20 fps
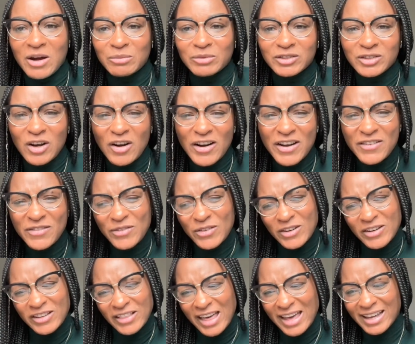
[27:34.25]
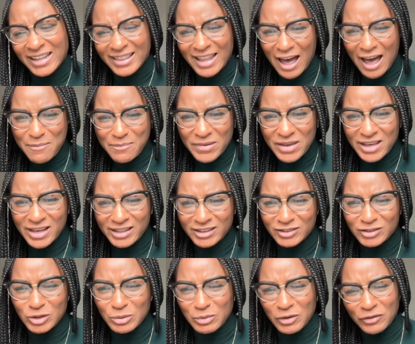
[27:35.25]
I'm sorry for like not being
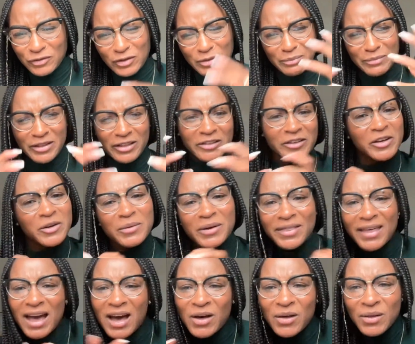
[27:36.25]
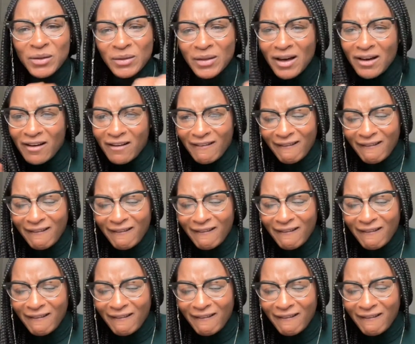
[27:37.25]
super familiar with how